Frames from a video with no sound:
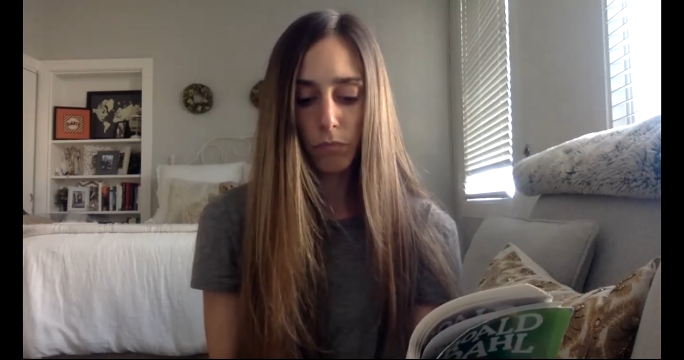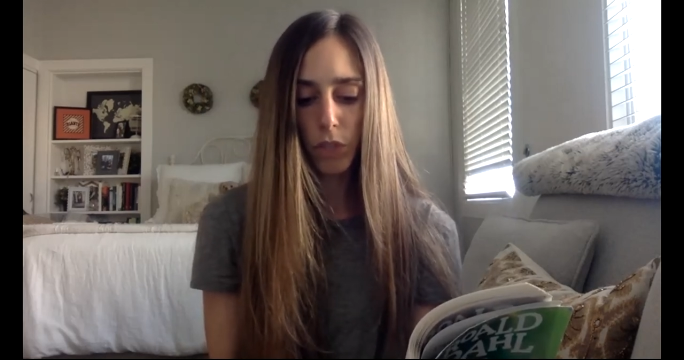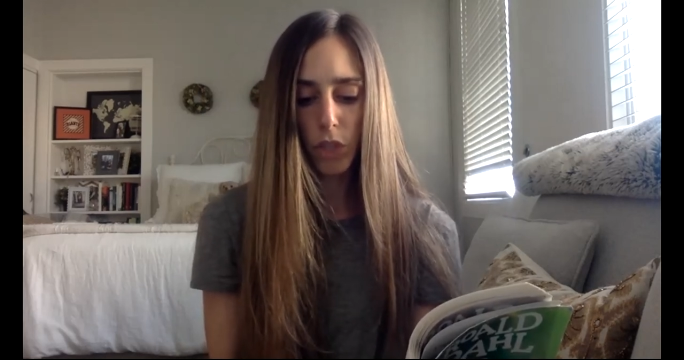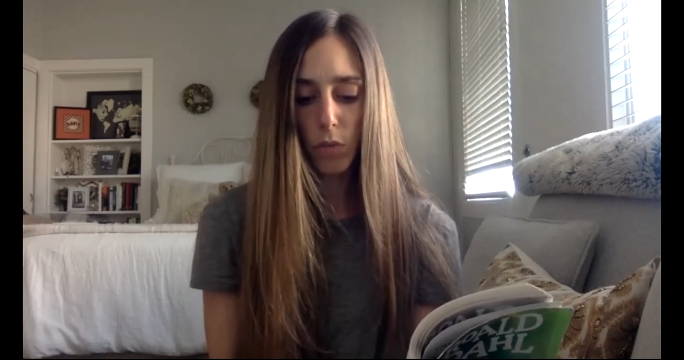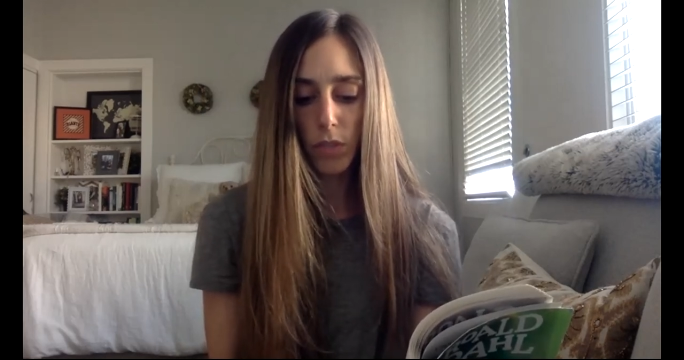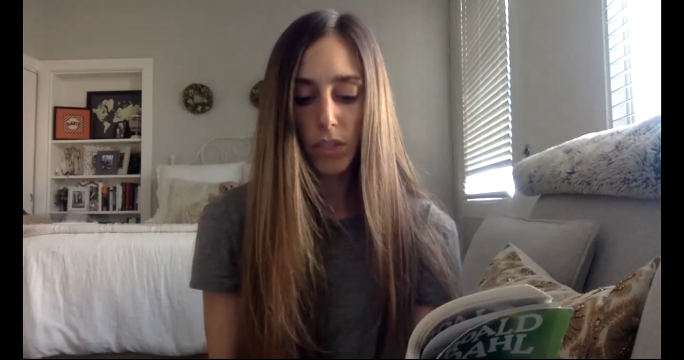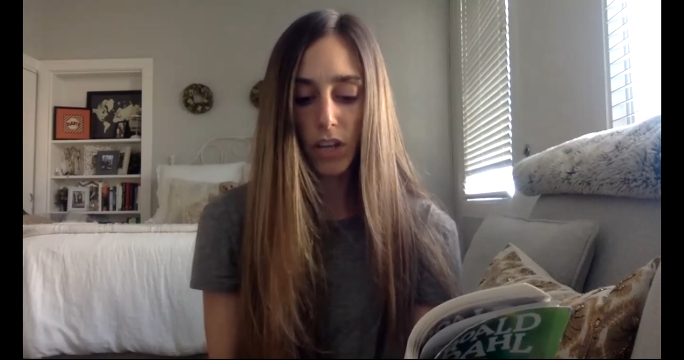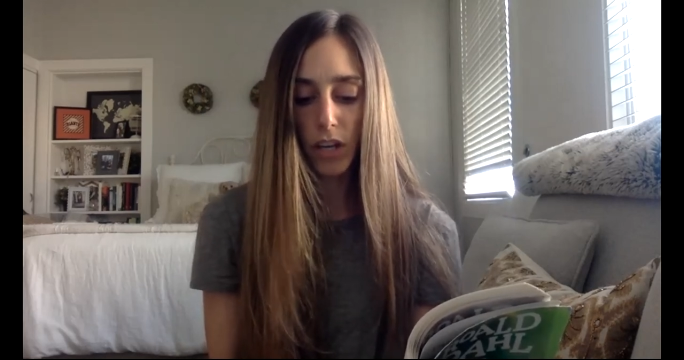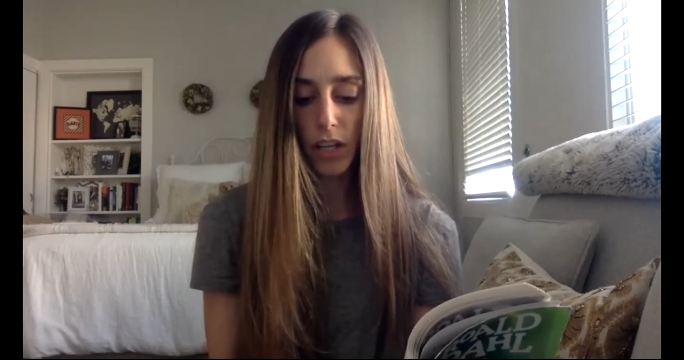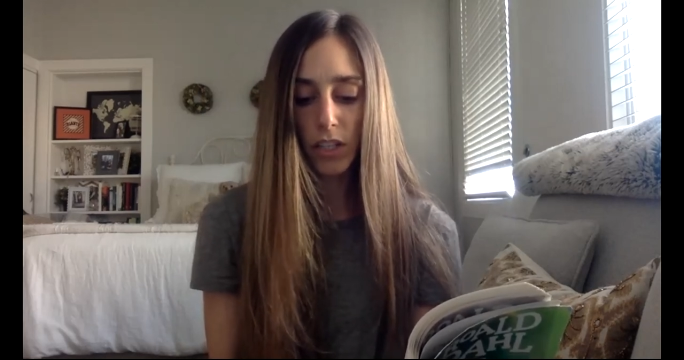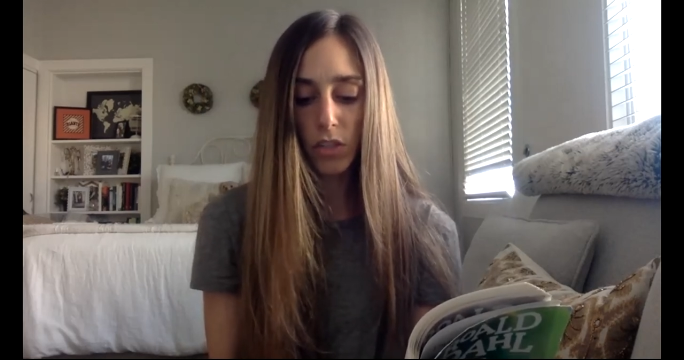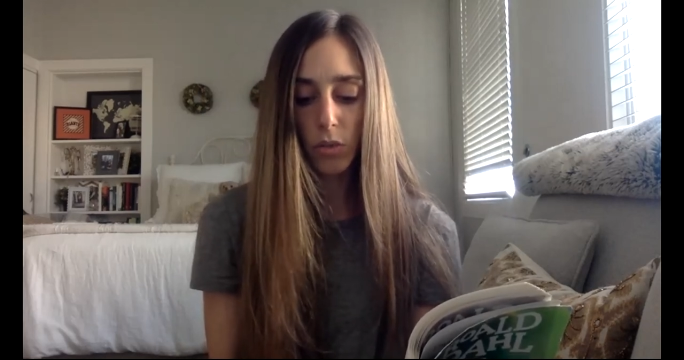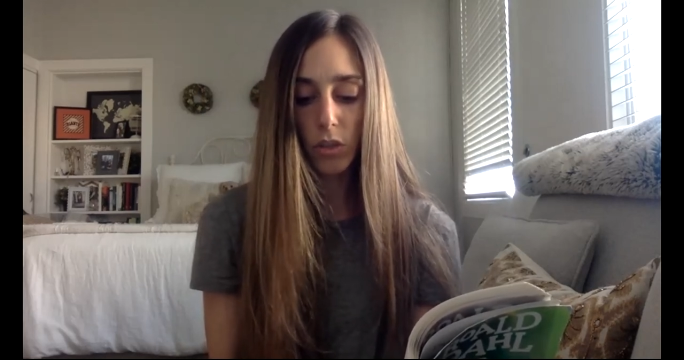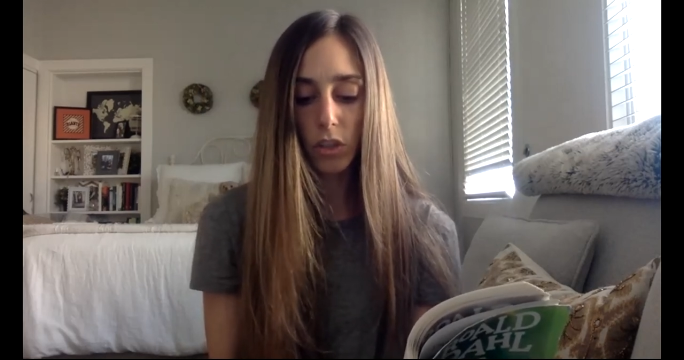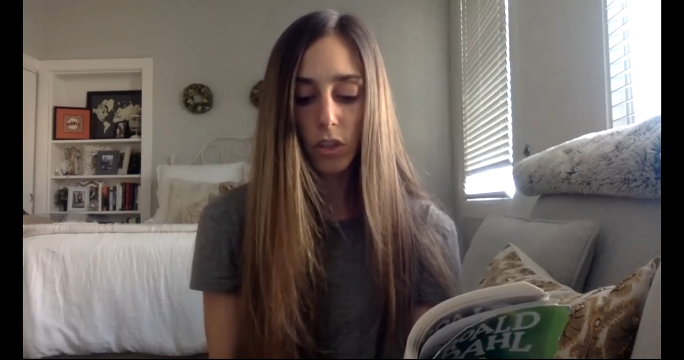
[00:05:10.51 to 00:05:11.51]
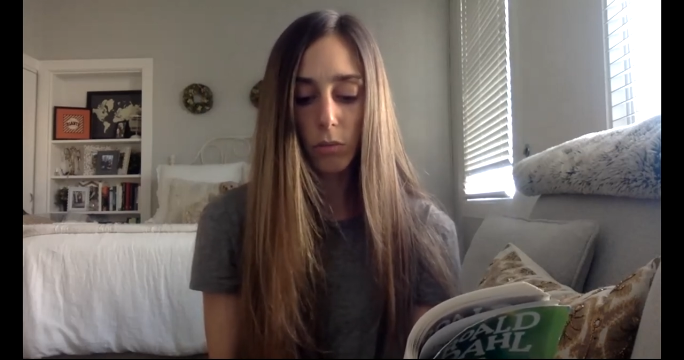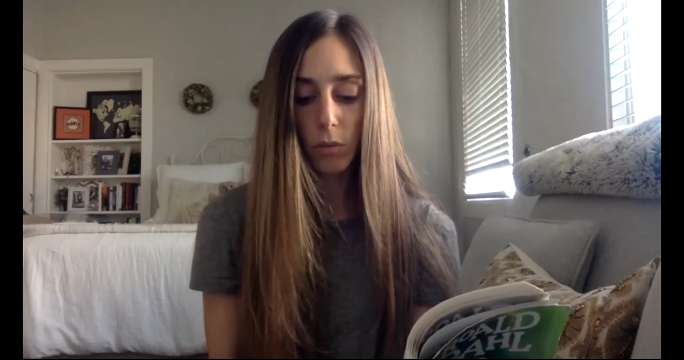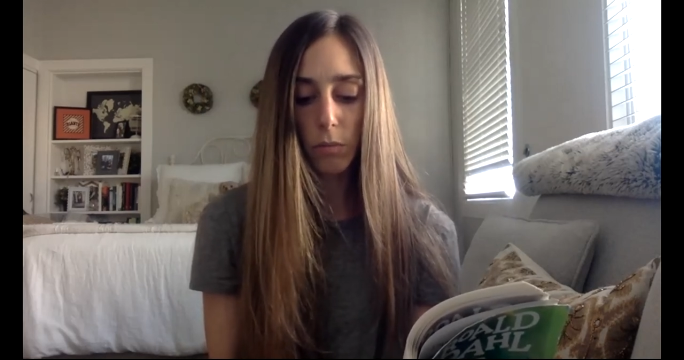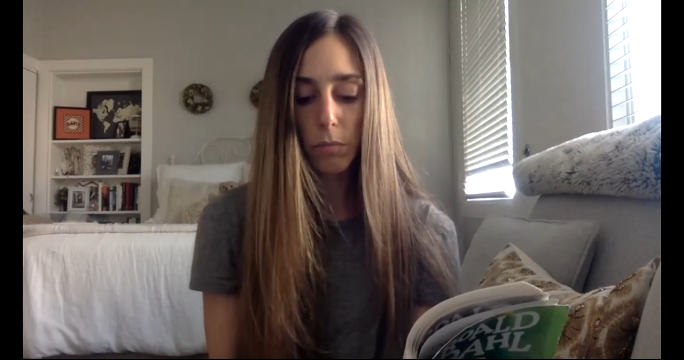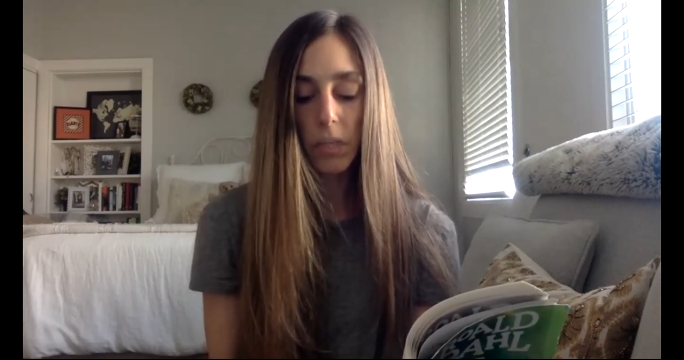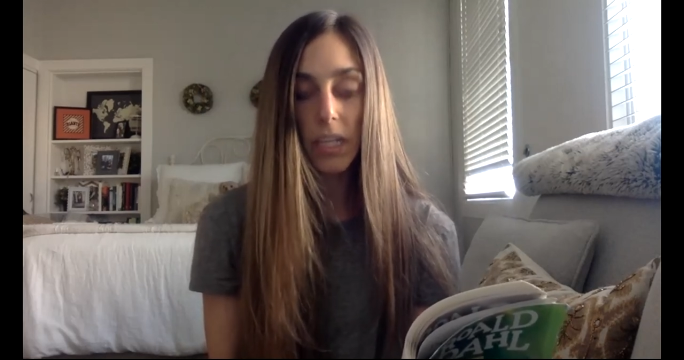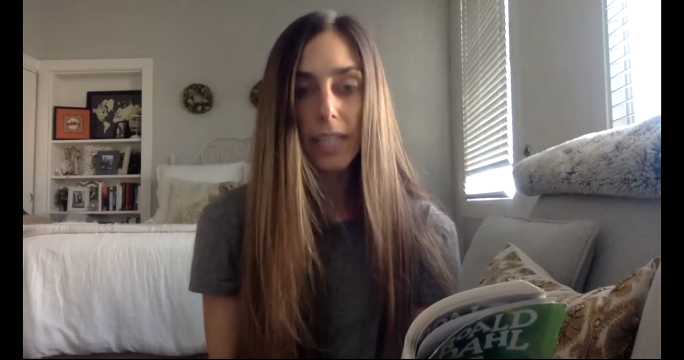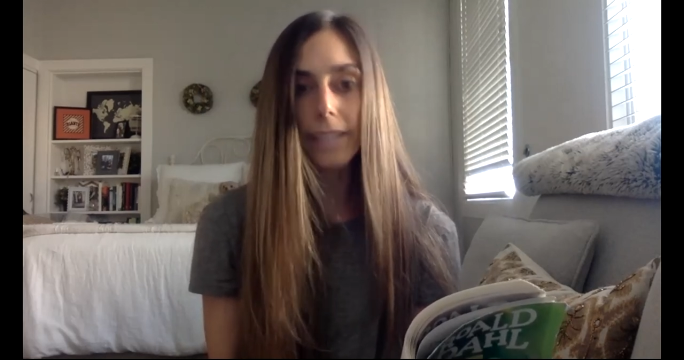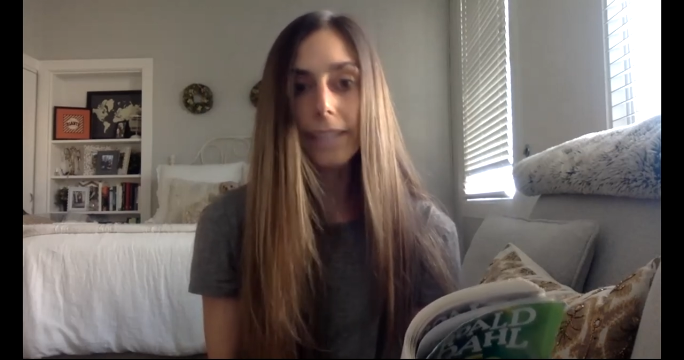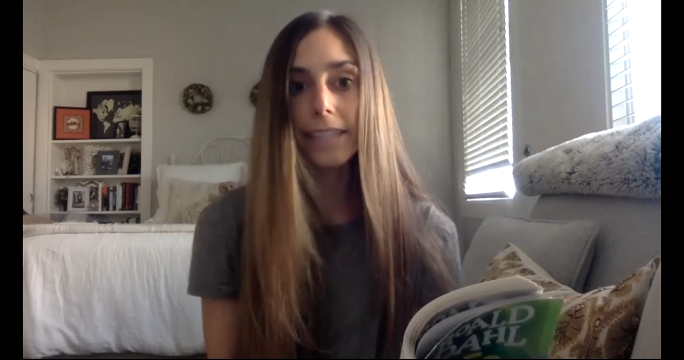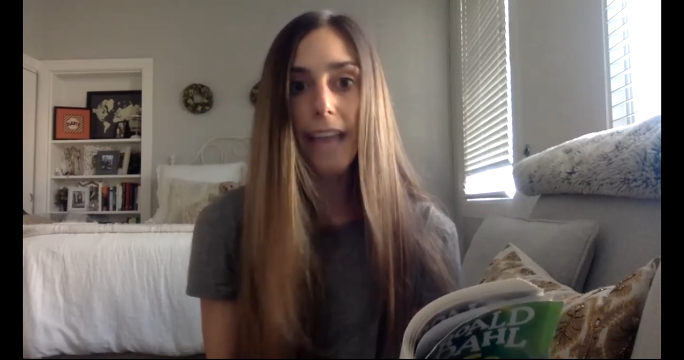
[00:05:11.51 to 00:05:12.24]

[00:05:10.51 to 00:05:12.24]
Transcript: You was talking to a human being.